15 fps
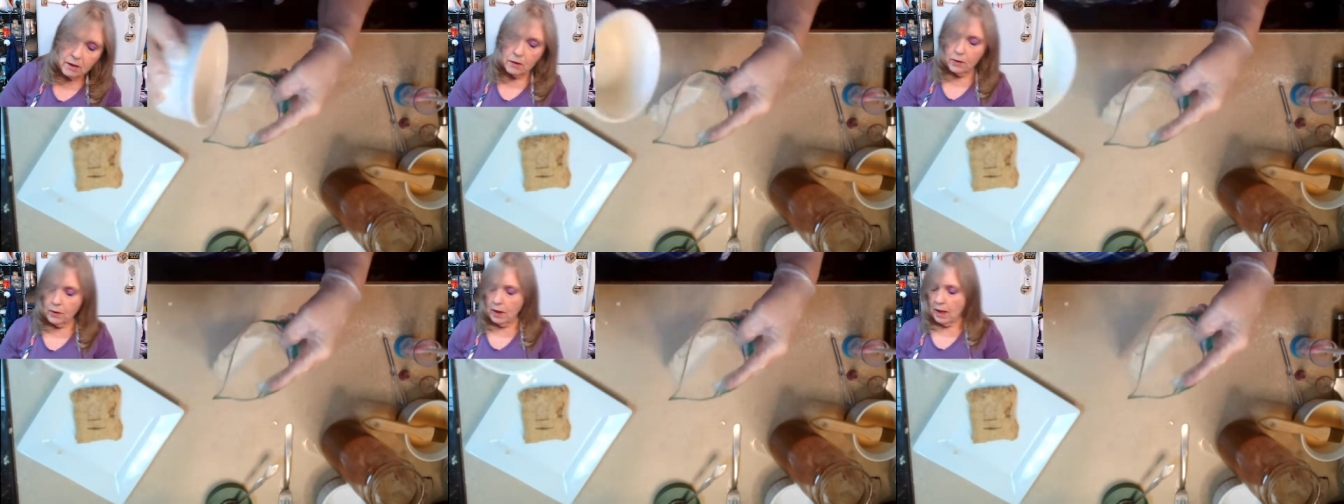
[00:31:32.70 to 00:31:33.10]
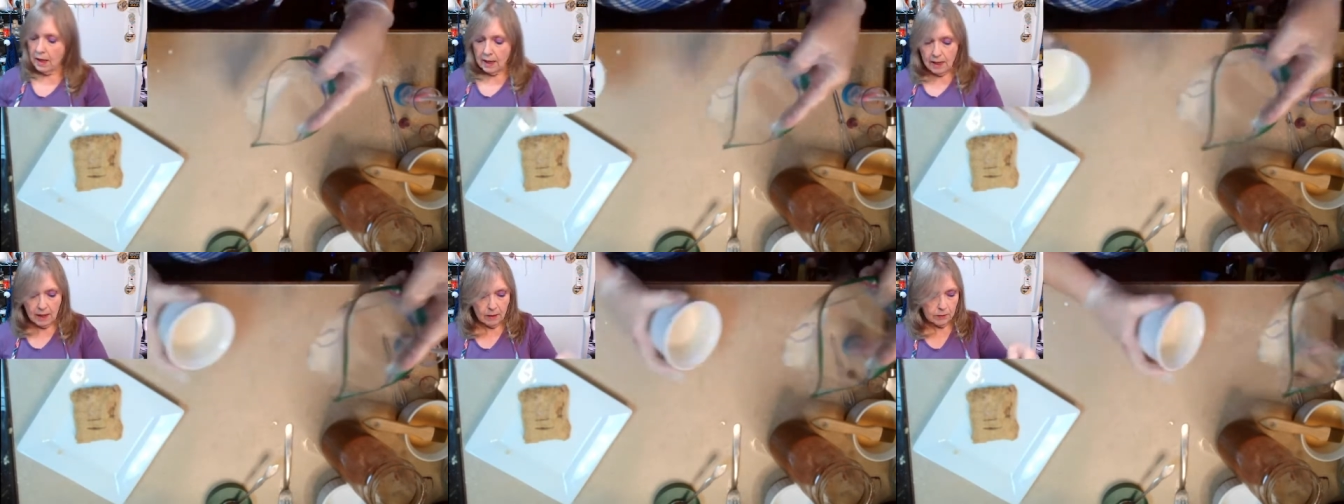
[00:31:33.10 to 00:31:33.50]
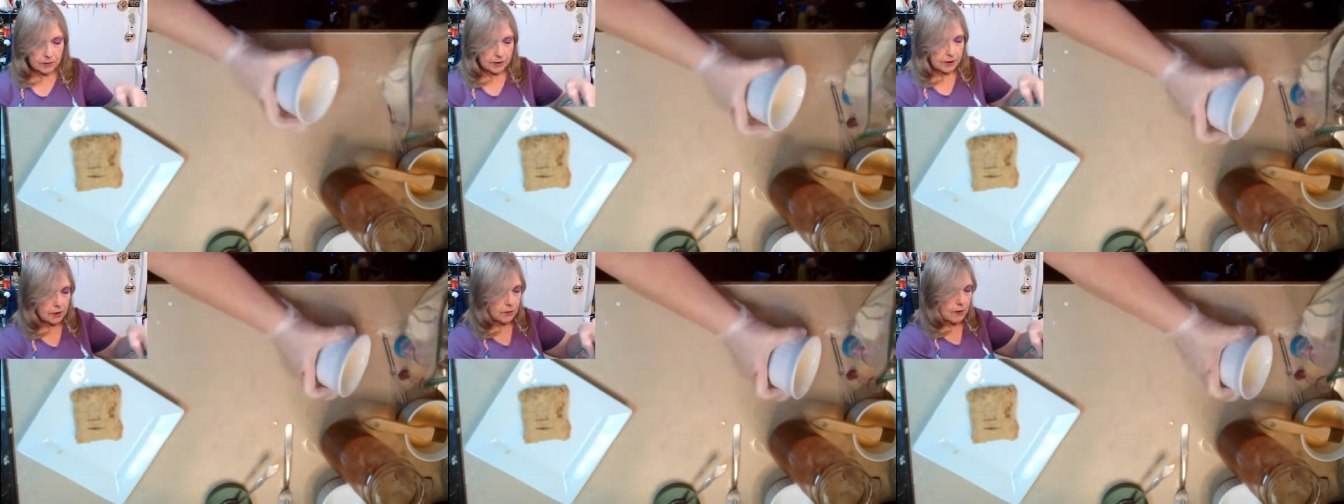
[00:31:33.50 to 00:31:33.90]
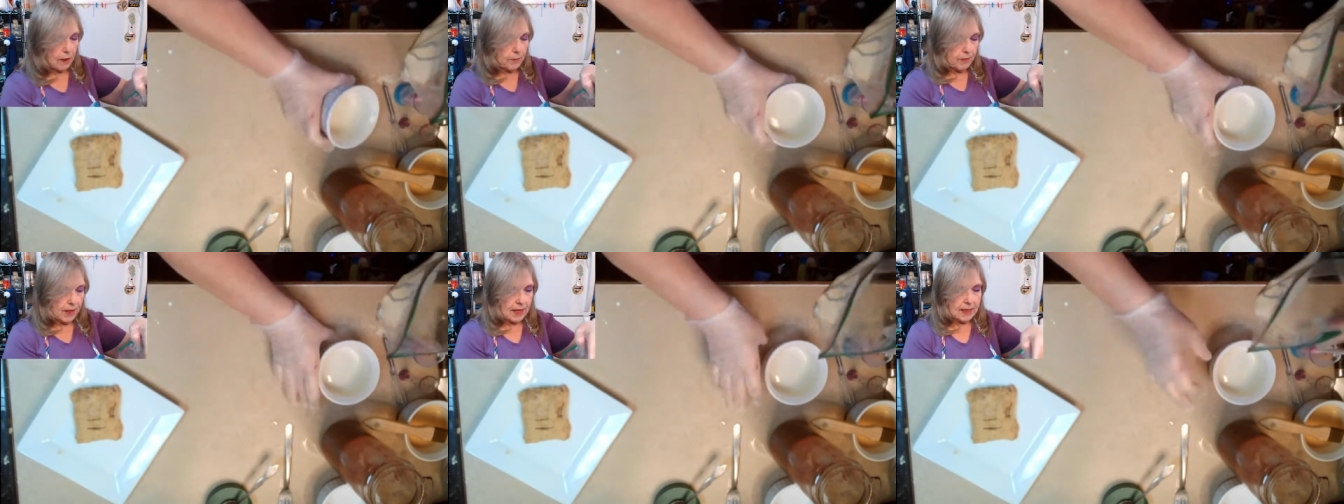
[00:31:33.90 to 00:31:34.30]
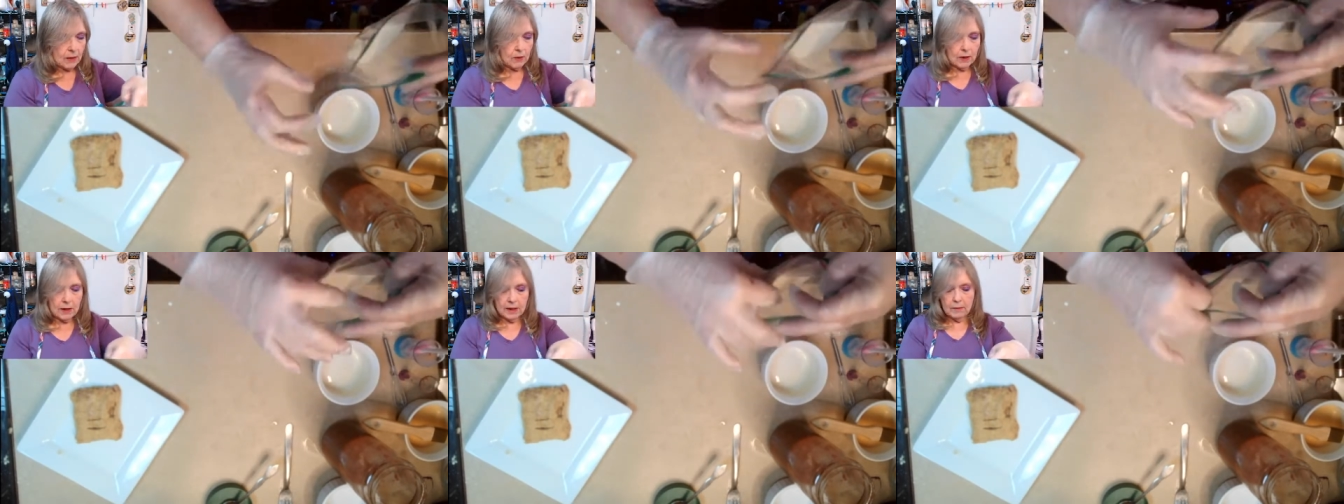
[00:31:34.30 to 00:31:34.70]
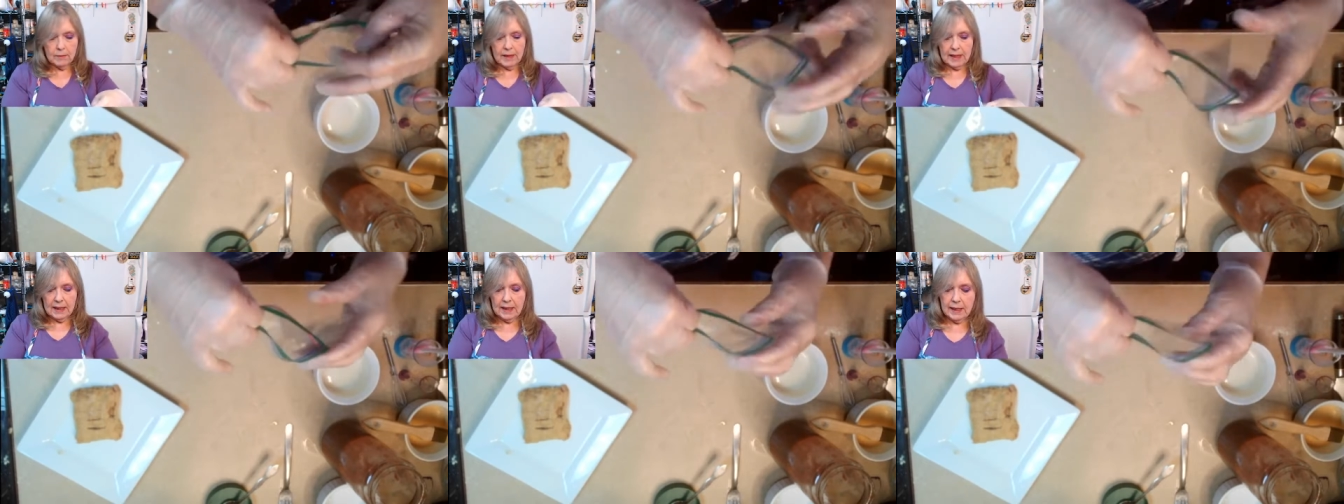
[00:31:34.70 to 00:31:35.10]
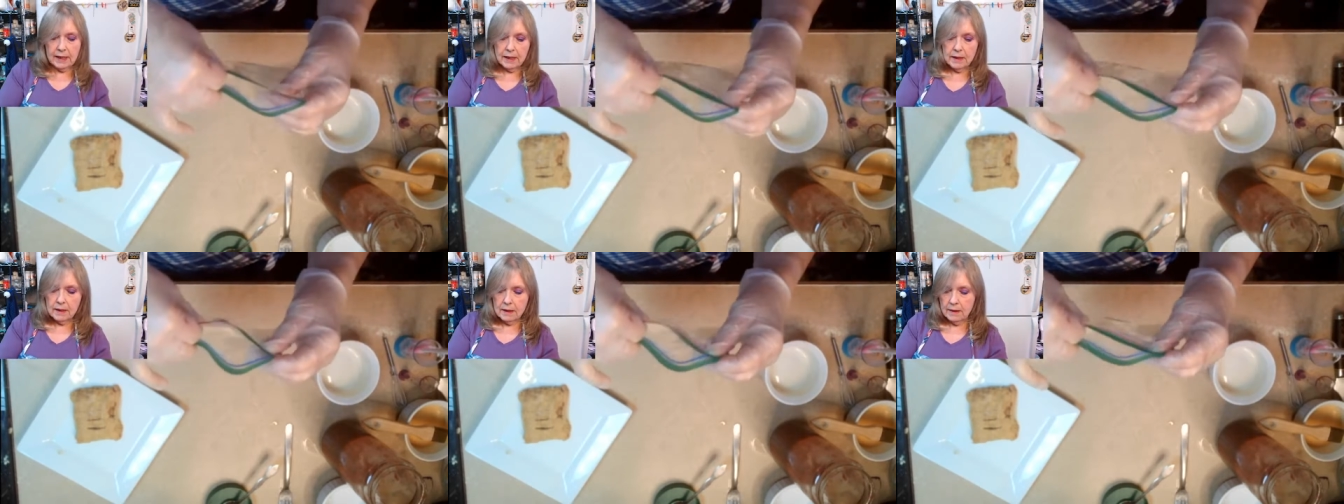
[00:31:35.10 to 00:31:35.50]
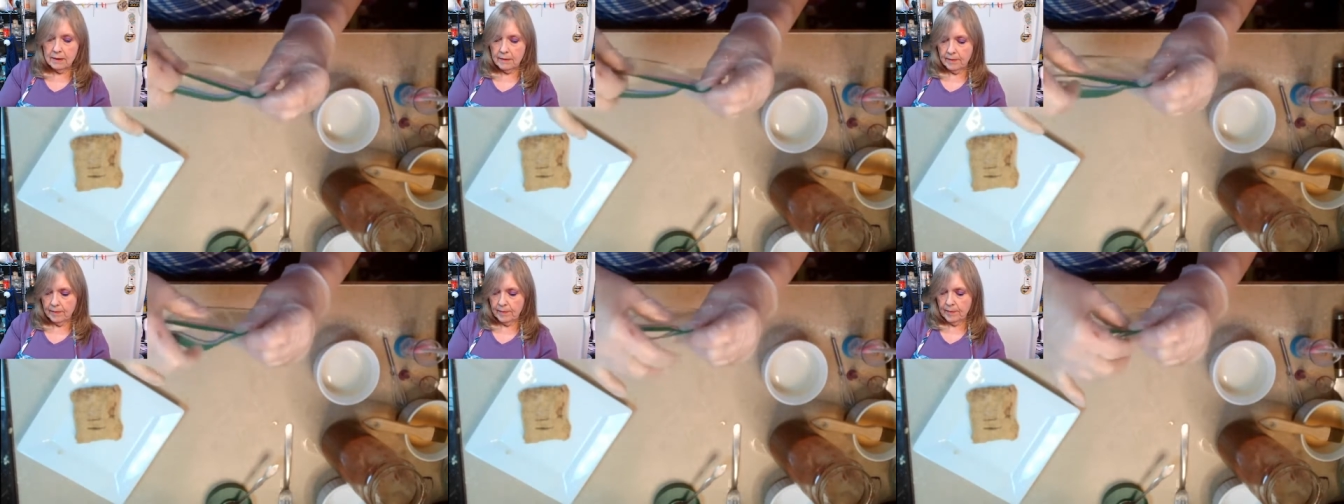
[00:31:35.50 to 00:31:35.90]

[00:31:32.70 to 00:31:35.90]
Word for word: Okay, I will scrape that out a little bit later